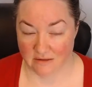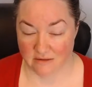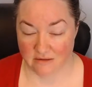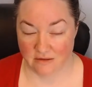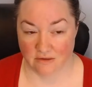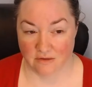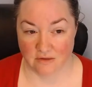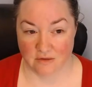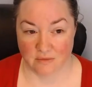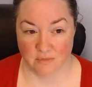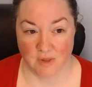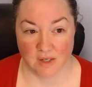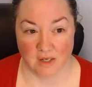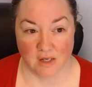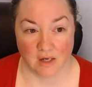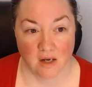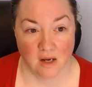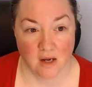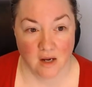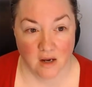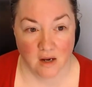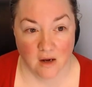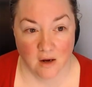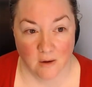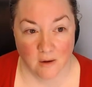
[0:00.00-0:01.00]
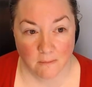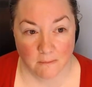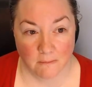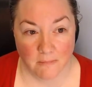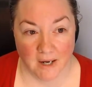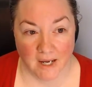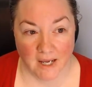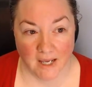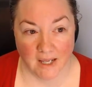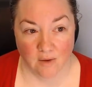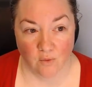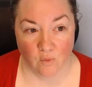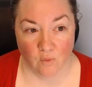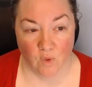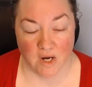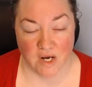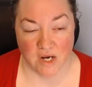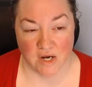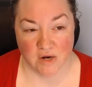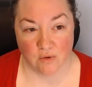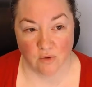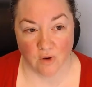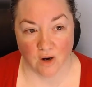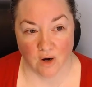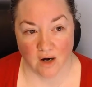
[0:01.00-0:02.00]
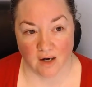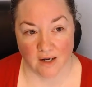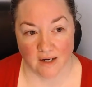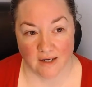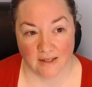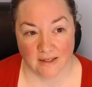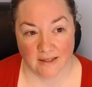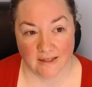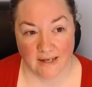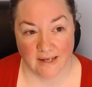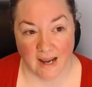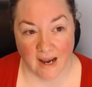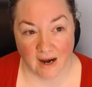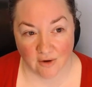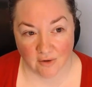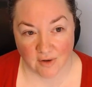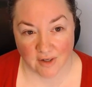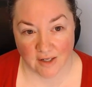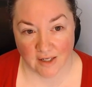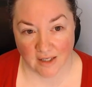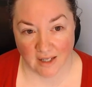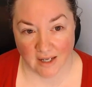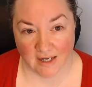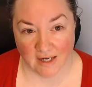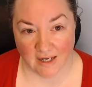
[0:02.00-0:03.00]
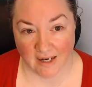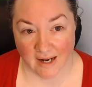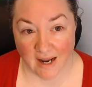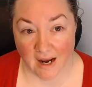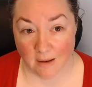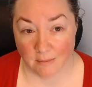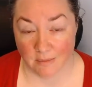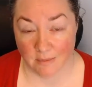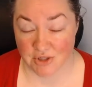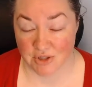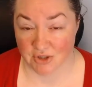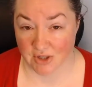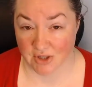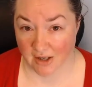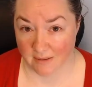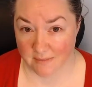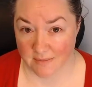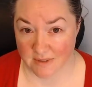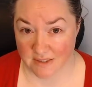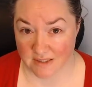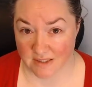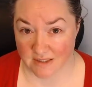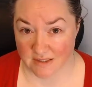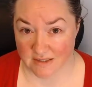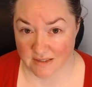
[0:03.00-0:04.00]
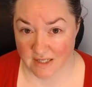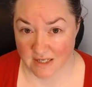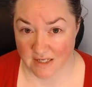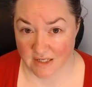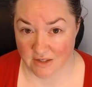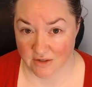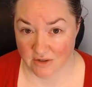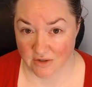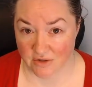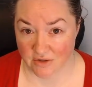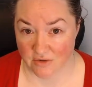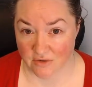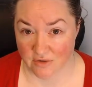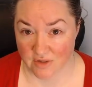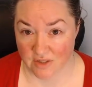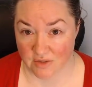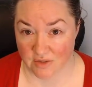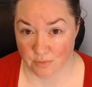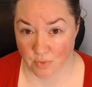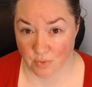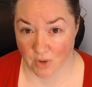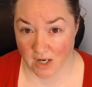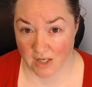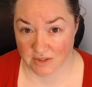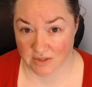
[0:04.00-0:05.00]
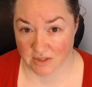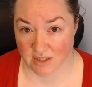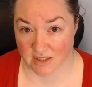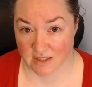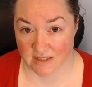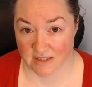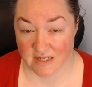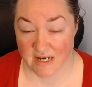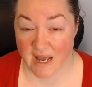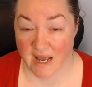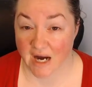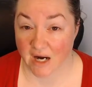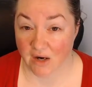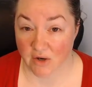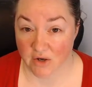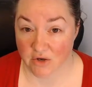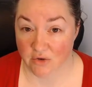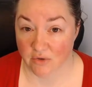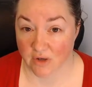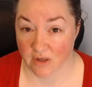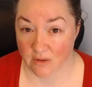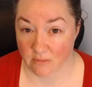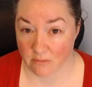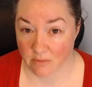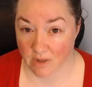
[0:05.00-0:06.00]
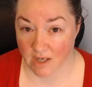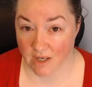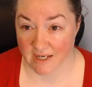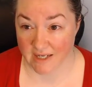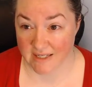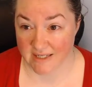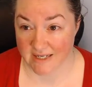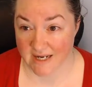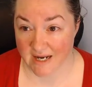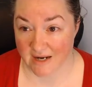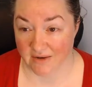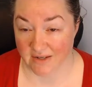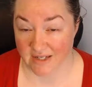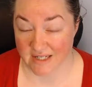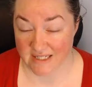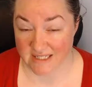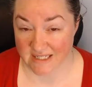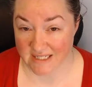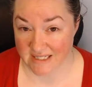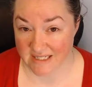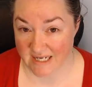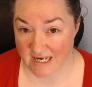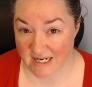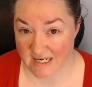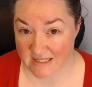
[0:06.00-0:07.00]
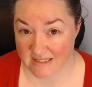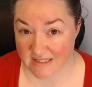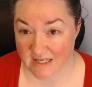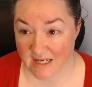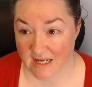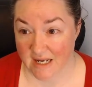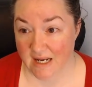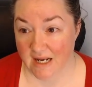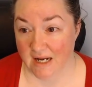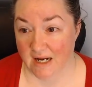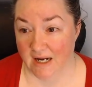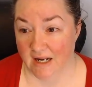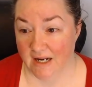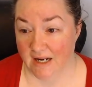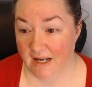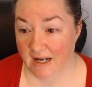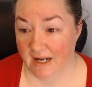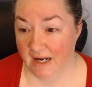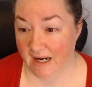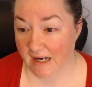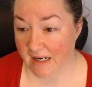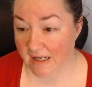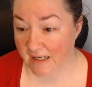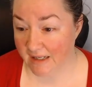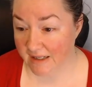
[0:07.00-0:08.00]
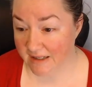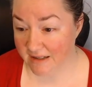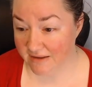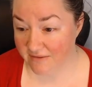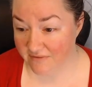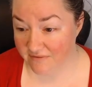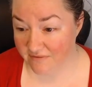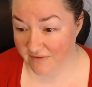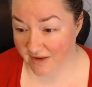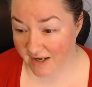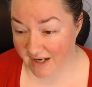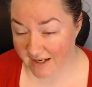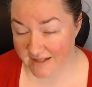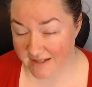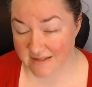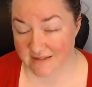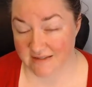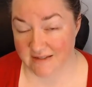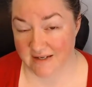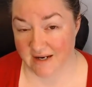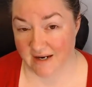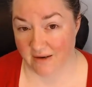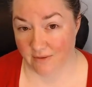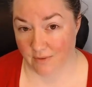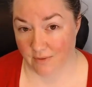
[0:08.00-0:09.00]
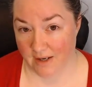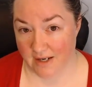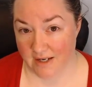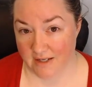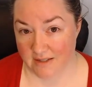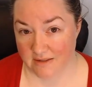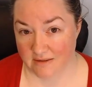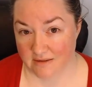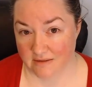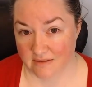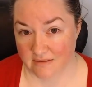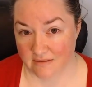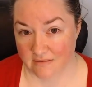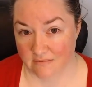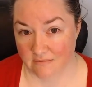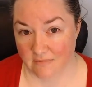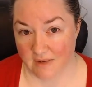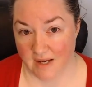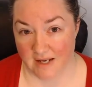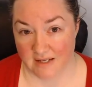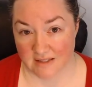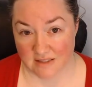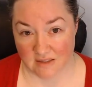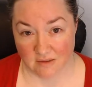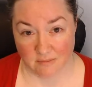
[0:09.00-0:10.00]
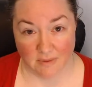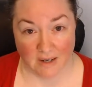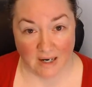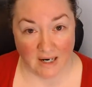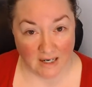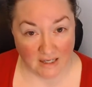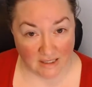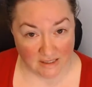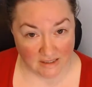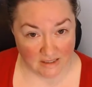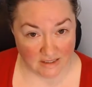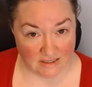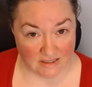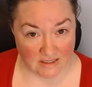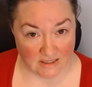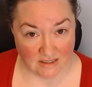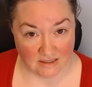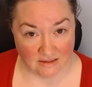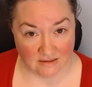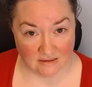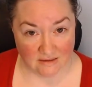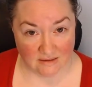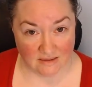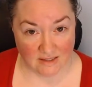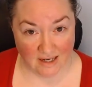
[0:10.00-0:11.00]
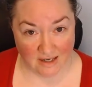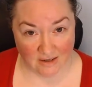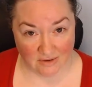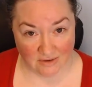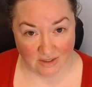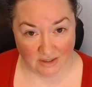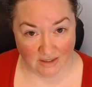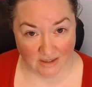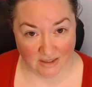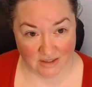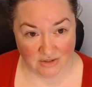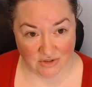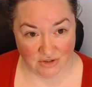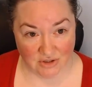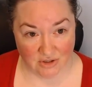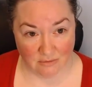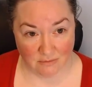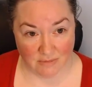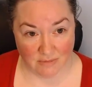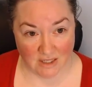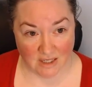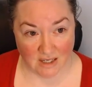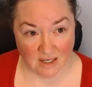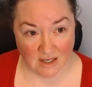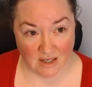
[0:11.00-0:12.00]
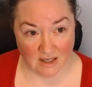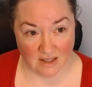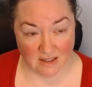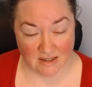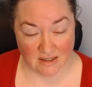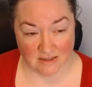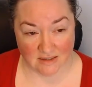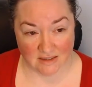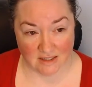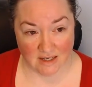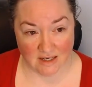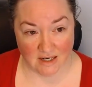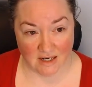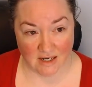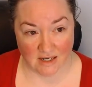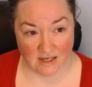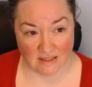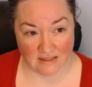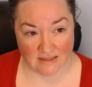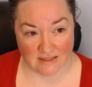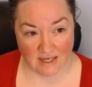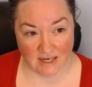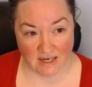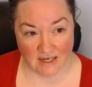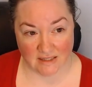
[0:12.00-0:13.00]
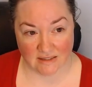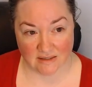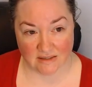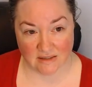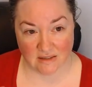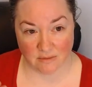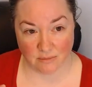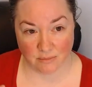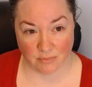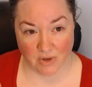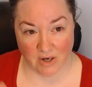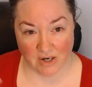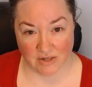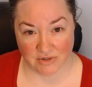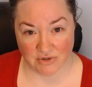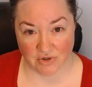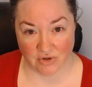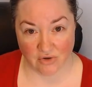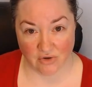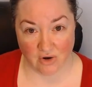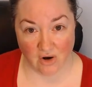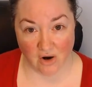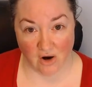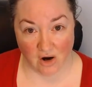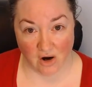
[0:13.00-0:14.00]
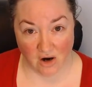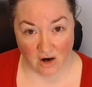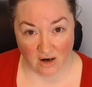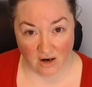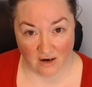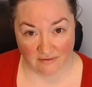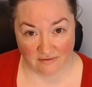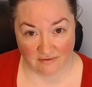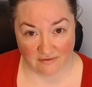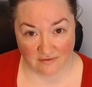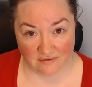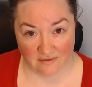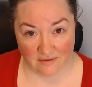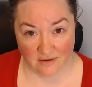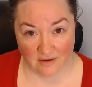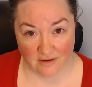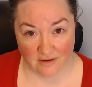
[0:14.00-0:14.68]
so to speak. But when you are calculating how much time it's going to take you to do these projects, now you can break it down into days. And I highly advise day rates as a behind the scenes calculation because it takes the pressure off